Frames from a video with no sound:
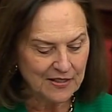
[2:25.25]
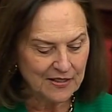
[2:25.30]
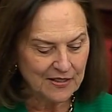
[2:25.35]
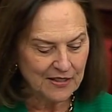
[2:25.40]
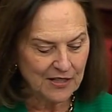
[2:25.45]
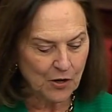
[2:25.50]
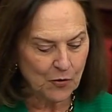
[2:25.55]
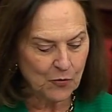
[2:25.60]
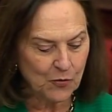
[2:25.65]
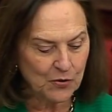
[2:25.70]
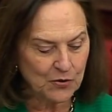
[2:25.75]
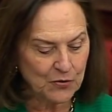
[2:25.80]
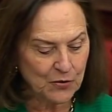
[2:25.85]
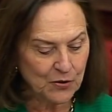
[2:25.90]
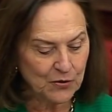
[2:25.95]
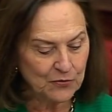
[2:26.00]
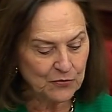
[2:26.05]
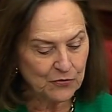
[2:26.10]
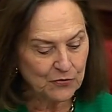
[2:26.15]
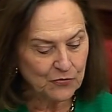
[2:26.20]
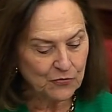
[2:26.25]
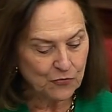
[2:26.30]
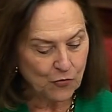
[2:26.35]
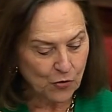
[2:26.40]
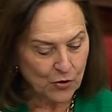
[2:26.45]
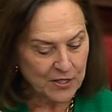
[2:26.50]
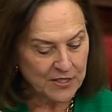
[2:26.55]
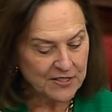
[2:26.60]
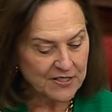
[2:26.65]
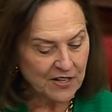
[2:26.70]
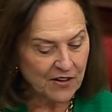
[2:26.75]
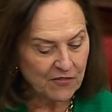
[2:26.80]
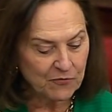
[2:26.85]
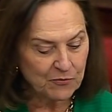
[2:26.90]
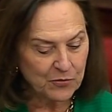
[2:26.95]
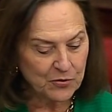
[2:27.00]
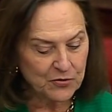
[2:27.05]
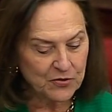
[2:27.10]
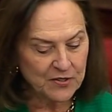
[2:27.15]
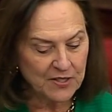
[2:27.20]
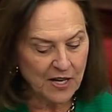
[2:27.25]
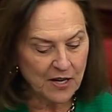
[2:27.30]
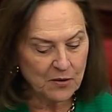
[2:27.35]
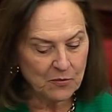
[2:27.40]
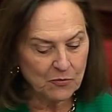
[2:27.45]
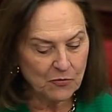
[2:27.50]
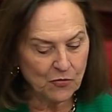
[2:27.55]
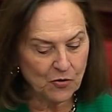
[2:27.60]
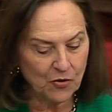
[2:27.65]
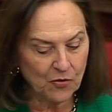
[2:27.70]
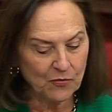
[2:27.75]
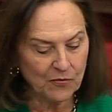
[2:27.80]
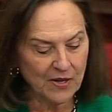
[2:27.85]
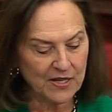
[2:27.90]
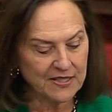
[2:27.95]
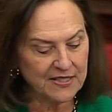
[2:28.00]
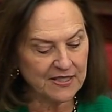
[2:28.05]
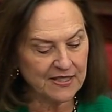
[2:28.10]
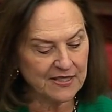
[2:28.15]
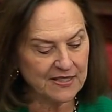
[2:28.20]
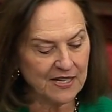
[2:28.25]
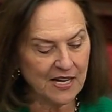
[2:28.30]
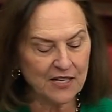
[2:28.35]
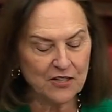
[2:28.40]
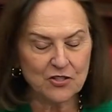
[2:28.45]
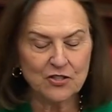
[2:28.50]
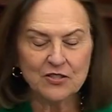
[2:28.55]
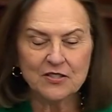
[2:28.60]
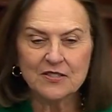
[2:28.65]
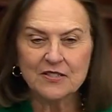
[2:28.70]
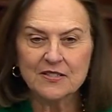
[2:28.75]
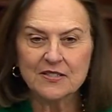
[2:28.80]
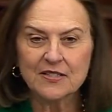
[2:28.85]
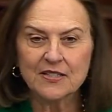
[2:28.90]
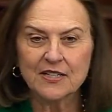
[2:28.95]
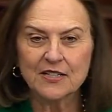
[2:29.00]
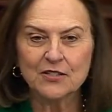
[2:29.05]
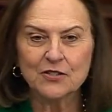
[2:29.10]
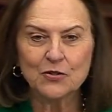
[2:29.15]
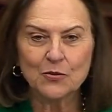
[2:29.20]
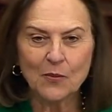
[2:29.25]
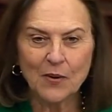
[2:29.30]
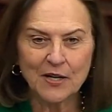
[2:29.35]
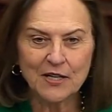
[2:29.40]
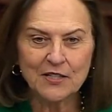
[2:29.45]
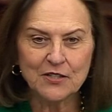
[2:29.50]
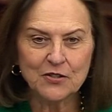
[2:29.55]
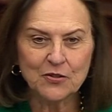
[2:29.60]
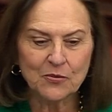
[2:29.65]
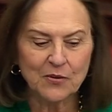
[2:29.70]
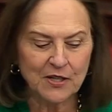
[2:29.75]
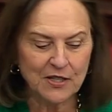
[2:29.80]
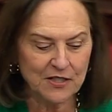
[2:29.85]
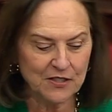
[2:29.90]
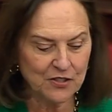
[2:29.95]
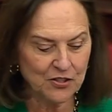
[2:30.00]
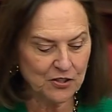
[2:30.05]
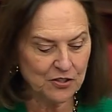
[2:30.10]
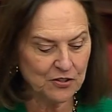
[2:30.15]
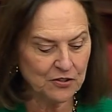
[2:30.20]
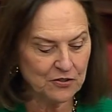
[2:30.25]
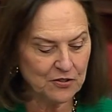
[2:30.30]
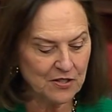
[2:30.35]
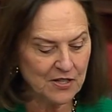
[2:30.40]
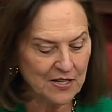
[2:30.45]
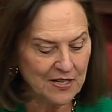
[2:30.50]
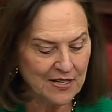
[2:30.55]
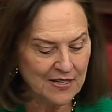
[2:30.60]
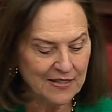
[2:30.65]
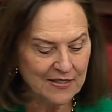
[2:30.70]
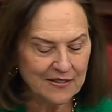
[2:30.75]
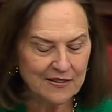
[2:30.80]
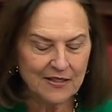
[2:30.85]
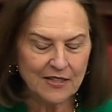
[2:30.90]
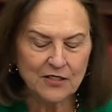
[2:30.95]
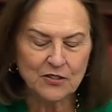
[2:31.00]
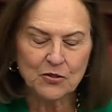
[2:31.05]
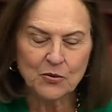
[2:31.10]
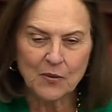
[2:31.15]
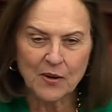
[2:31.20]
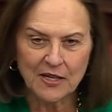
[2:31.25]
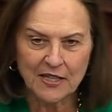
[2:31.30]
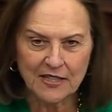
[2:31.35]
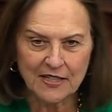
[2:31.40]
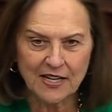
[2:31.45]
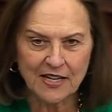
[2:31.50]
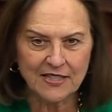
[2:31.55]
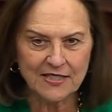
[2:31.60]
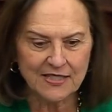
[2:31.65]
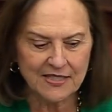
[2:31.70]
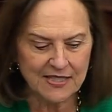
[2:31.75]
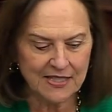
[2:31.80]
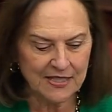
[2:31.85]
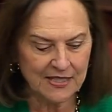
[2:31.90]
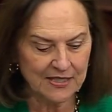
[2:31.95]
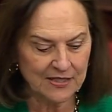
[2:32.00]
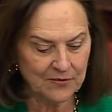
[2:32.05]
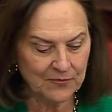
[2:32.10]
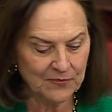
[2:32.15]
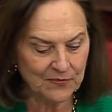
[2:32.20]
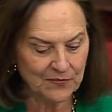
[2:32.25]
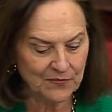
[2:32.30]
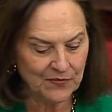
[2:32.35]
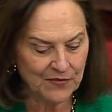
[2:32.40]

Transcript: There were 47% more resignations in 2022 than 2019,